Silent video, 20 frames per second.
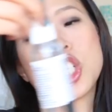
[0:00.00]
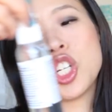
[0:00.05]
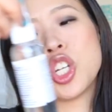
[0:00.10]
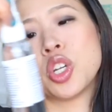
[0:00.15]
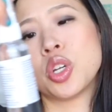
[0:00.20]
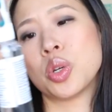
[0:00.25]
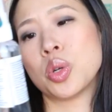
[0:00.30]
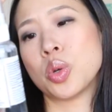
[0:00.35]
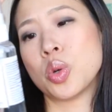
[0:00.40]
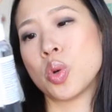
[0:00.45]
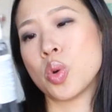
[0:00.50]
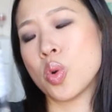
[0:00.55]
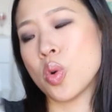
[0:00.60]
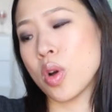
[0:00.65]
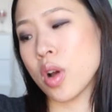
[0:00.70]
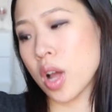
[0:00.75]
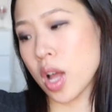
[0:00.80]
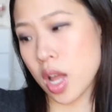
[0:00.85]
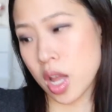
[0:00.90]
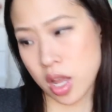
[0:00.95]

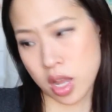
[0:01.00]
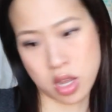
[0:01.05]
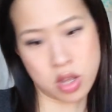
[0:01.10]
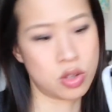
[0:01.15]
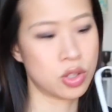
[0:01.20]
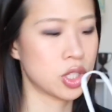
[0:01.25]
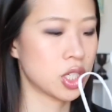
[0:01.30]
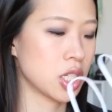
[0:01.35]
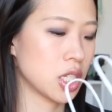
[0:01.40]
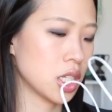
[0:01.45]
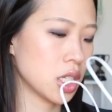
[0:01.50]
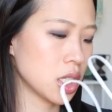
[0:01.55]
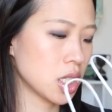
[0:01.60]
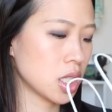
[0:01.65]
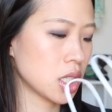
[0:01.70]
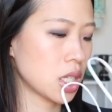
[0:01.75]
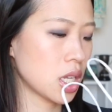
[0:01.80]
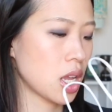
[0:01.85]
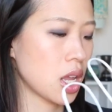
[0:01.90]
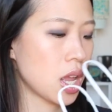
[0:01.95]
two
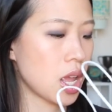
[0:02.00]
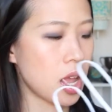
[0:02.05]
ounces.